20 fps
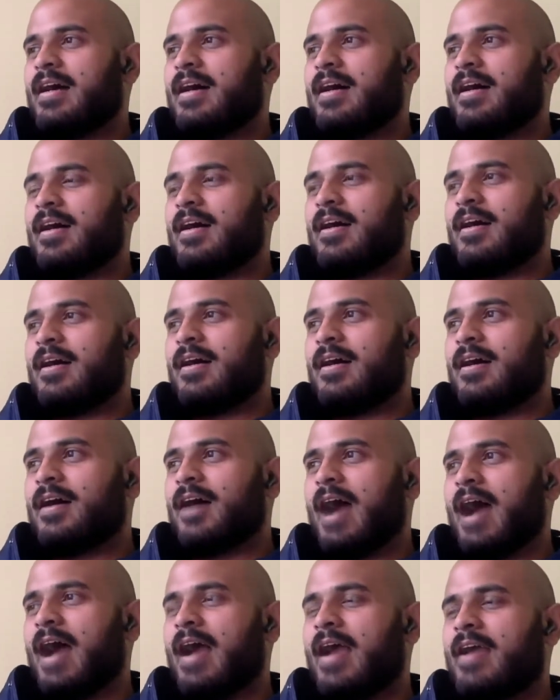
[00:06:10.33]

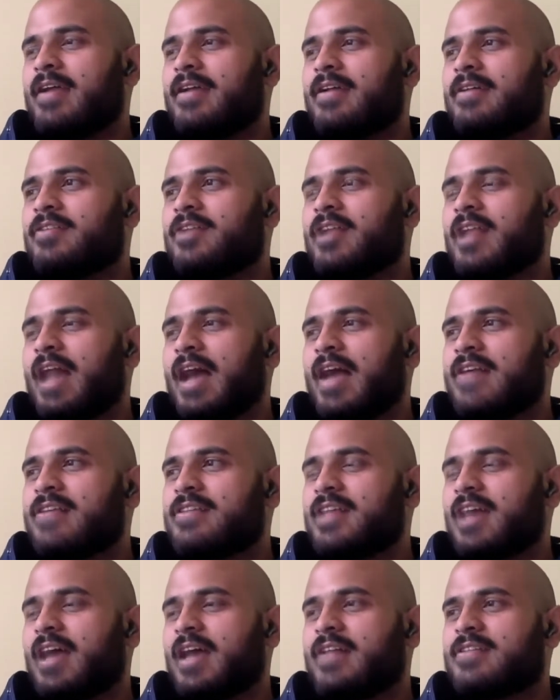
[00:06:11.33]
I
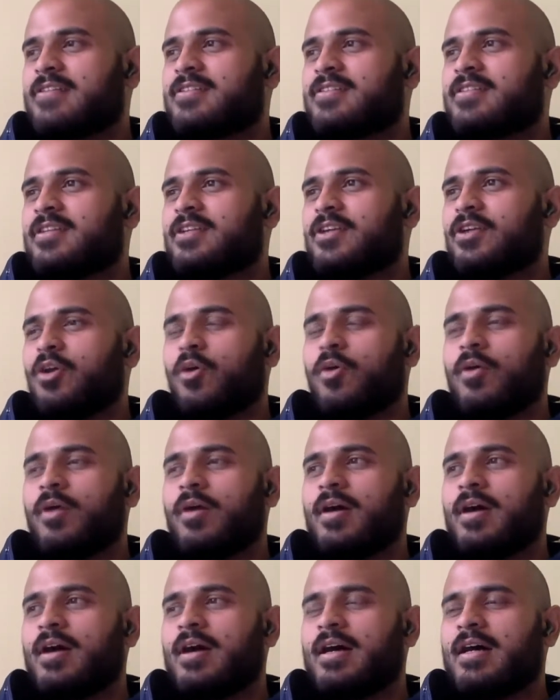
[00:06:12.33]
realized that,
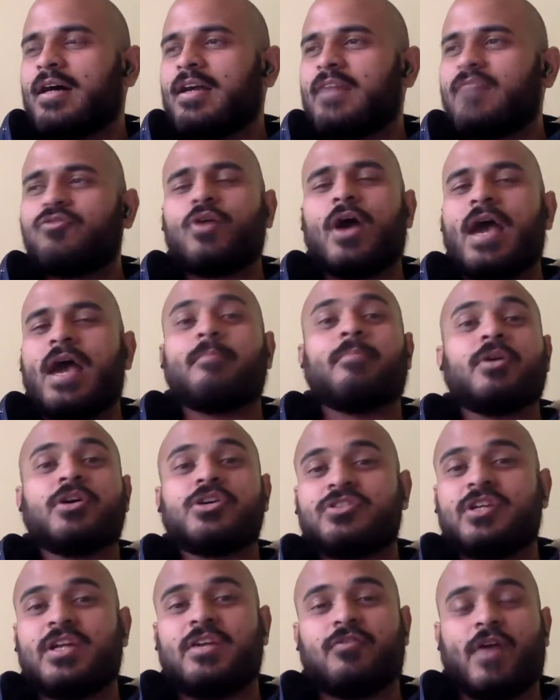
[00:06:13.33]
even though I had a
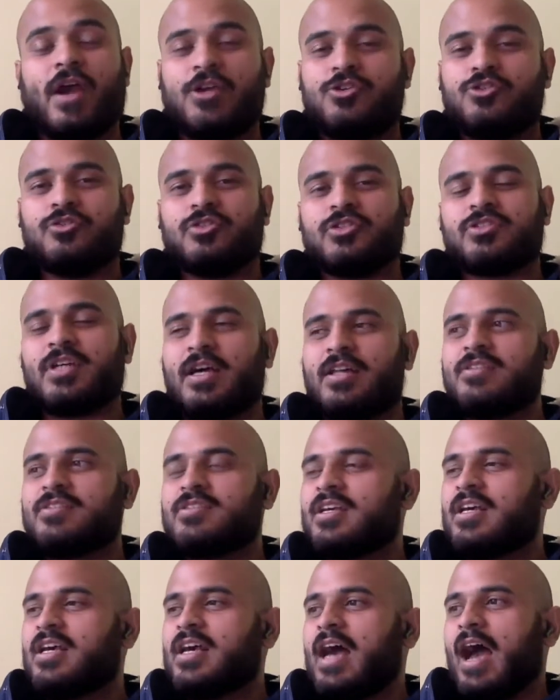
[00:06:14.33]
bursary for actuarial science,
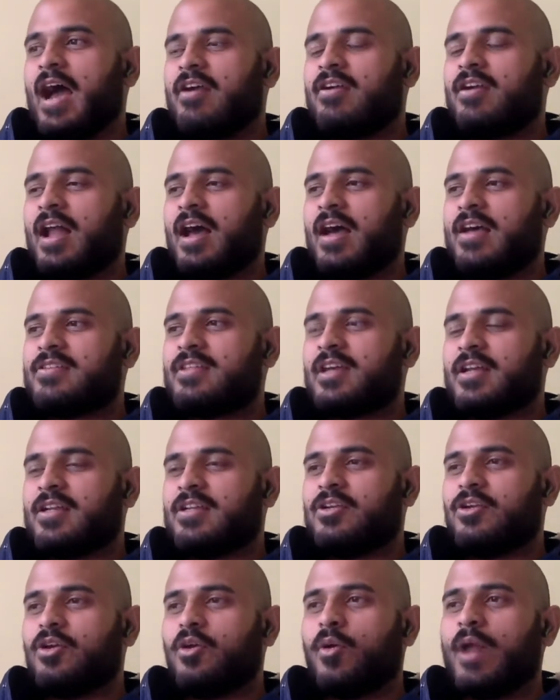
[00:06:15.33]
I realized that,
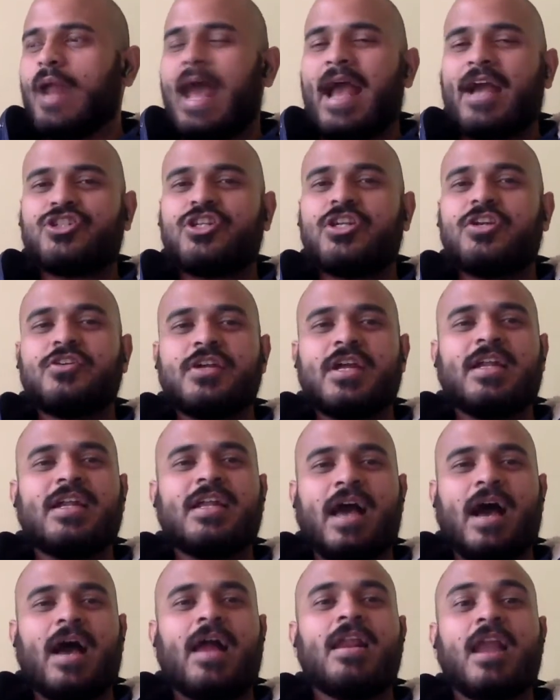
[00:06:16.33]

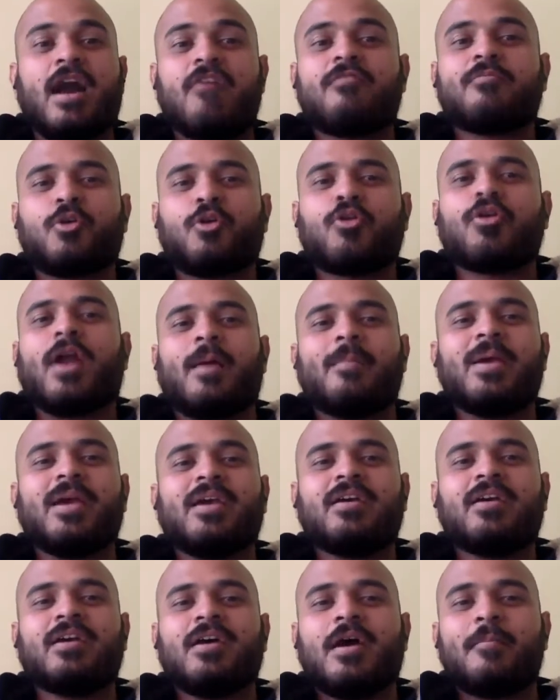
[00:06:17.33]
I love programming.
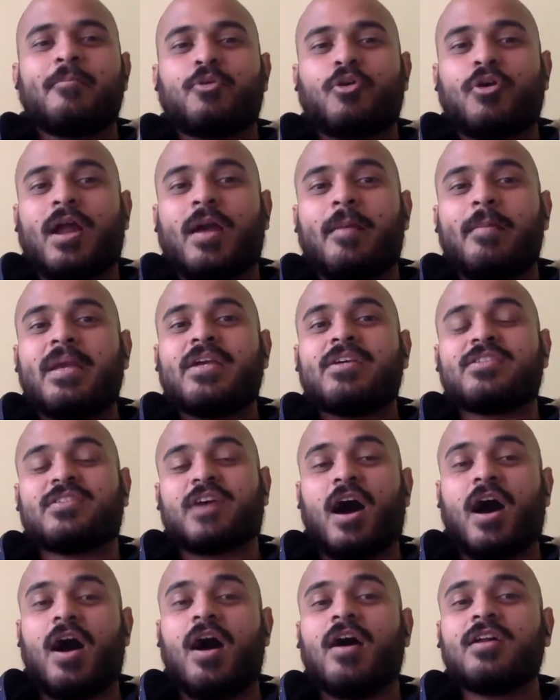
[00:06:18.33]
Programming is
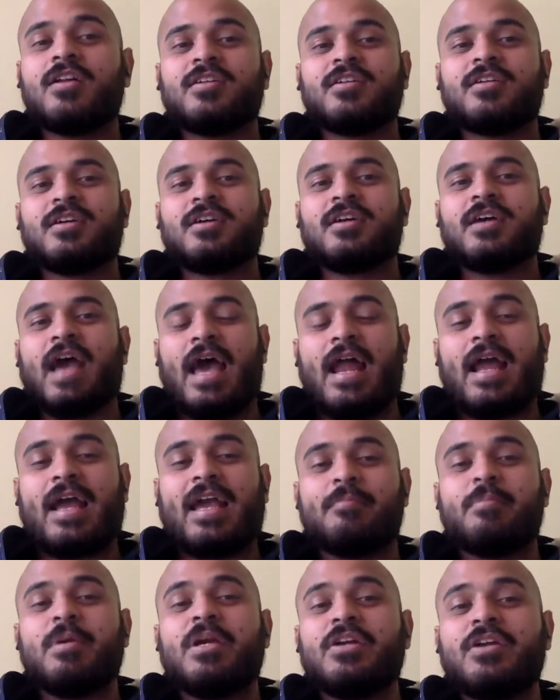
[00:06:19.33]
hard, and I can
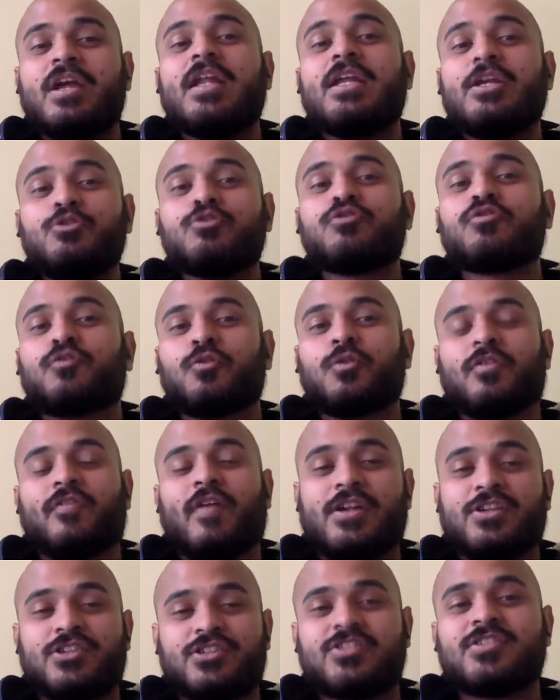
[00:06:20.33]
be really useful if I
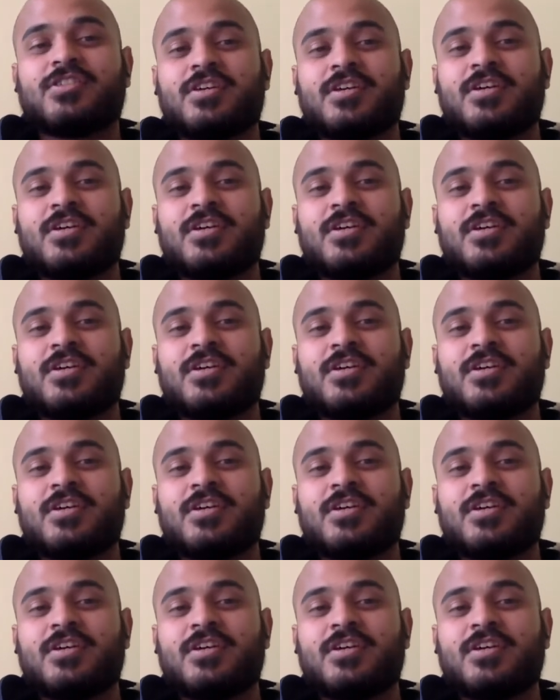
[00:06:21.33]
just,